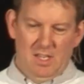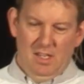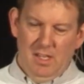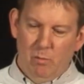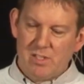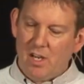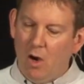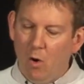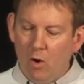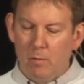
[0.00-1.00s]
It was a
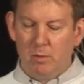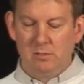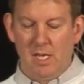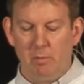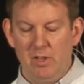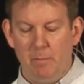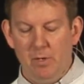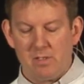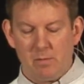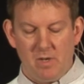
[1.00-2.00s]
horrible label that
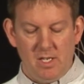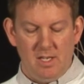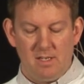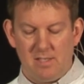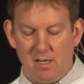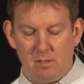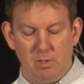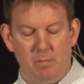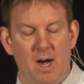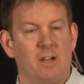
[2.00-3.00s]
put somebody in a terrible
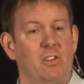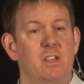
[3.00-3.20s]
box.